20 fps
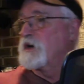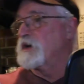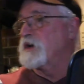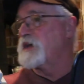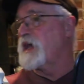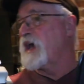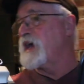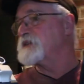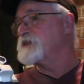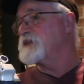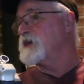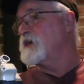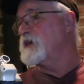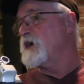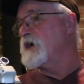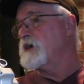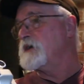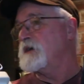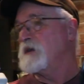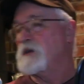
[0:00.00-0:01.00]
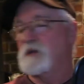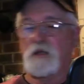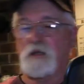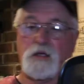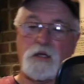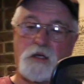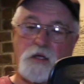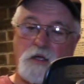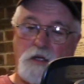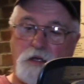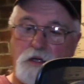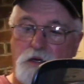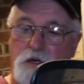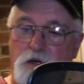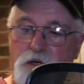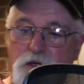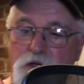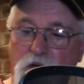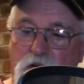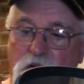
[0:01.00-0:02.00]
Audacity on. I'm
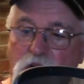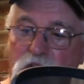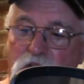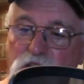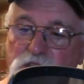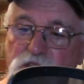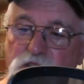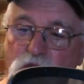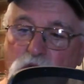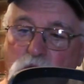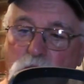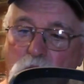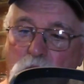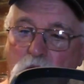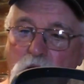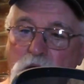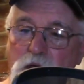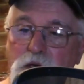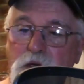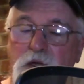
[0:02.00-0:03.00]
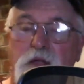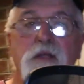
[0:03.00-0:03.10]
going to turn the Zoom on.